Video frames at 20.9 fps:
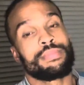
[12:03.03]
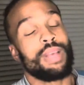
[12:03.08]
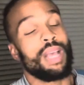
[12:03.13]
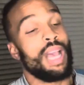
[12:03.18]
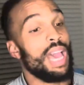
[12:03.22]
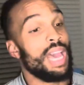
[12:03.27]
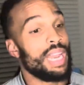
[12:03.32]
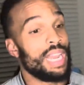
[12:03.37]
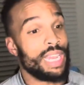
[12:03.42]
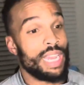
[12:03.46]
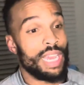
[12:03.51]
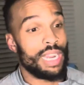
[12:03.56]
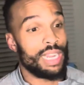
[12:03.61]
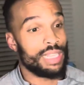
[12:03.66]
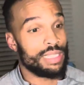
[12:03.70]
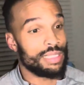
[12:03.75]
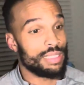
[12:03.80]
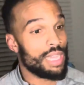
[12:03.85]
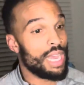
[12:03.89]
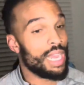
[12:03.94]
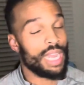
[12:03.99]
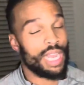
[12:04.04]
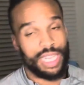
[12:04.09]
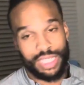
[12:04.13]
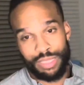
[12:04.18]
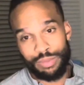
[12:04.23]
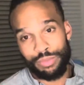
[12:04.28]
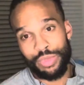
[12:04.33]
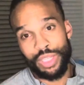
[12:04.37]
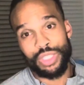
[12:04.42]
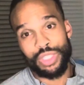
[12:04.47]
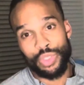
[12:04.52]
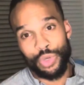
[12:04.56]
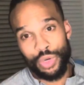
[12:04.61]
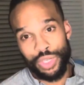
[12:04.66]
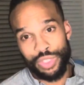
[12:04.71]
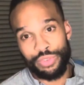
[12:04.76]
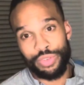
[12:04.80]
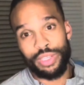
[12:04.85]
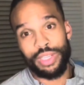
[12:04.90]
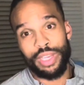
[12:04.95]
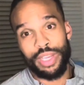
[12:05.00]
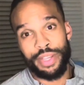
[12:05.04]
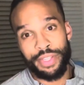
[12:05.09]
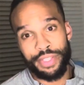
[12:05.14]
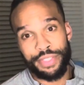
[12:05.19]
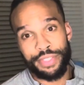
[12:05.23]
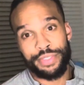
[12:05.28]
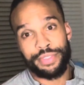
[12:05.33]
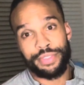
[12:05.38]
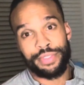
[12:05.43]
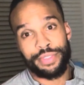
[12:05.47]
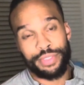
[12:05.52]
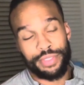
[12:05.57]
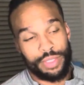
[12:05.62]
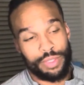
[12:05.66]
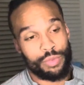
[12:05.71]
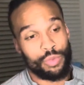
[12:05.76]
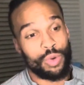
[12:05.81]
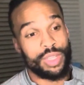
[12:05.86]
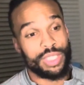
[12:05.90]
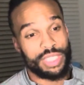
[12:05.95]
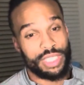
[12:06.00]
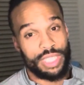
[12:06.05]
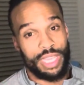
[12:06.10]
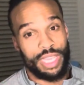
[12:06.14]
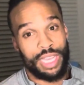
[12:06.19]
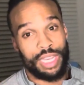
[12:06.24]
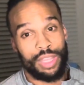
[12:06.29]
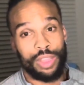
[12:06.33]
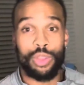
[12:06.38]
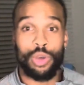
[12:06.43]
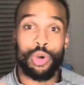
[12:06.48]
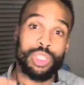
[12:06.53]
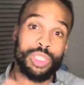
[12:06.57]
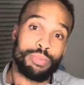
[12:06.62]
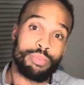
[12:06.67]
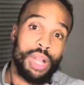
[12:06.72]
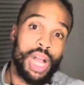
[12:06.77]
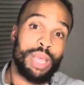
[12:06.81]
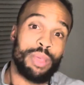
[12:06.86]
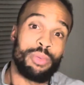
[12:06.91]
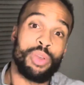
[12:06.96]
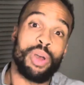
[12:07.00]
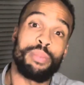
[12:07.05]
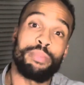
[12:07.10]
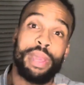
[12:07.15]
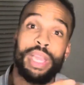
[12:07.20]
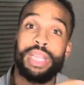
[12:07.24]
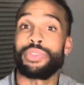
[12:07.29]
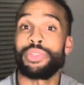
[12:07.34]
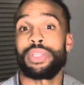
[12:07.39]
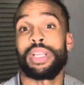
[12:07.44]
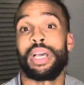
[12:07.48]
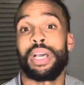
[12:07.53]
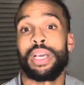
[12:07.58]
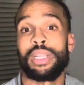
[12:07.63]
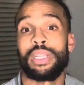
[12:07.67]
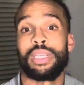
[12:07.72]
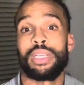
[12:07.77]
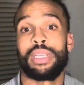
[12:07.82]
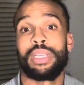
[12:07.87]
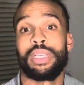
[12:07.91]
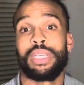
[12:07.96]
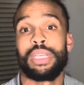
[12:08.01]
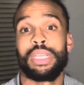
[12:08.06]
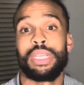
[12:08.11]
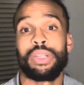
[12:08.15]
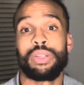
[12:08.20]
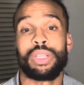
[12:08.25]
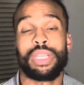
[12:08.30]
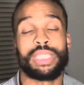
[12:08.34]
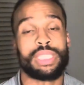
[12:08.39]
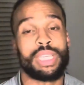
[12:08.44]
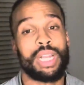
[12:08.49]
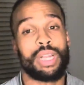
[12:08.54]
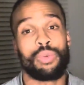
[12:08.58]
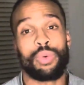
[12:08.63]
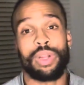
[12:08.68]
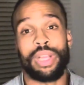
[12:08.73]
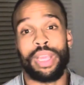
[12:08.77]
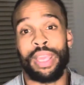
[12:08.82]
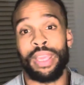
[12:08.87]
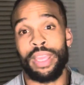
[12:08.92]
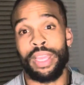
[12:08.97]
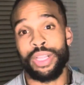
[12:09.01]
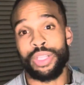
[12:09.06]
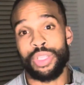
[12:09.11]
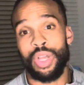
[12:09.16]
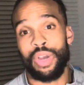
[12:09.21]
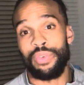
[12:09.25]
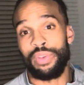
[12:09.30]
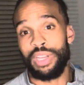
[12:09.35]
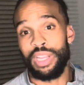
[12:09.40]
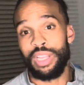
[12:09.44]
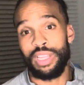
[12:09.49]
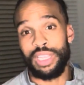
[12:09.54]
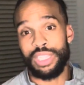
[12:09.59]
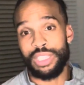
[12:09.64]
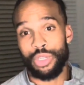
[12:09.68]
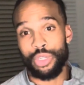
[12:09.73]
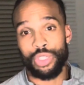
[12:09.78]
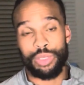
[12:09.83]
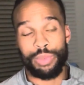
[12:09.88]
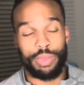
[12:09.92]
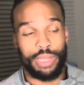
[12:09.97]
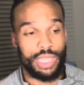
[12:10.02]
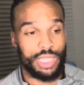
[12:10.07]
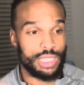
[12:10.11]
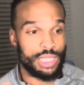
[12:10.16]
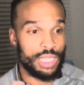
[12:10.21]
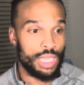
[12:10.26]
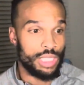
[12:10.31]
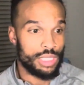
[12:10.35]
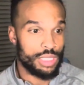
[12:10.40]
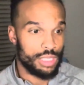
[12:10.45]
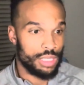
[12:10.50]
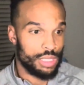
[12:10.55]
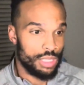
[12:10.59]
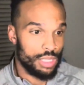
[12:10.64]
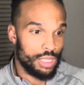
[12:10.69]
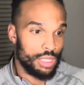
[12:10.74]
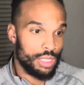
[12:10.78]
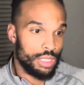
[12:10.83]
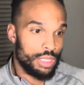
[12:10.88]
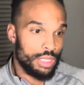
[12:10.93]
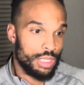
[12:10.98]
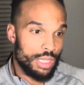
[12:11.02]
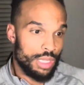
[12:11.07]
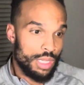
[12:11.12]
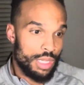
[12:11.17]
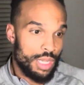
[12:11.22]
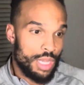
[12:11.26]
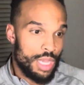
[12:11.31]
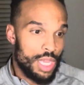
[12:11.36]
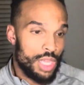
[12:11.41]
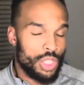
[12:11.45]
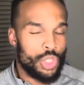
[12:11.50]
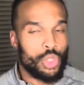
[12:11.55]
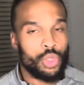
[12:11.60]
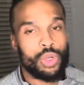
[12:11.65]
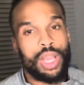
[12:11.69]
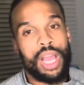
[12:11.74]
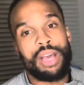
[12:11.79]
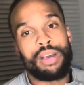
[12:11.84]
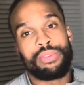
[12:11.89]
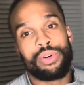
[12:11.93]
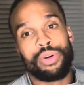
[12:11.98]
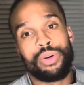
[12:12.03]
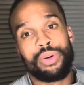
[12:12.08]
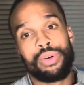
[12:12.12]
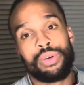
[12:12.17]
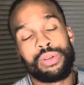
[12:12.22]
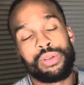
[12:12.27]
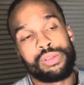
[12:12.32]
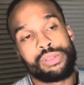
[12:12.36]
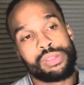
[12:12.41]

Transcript: and I got some good stories for you guys. Once again, those will probably be on Patreon, because I don't want to get kicked off any of these social media sites. Travel,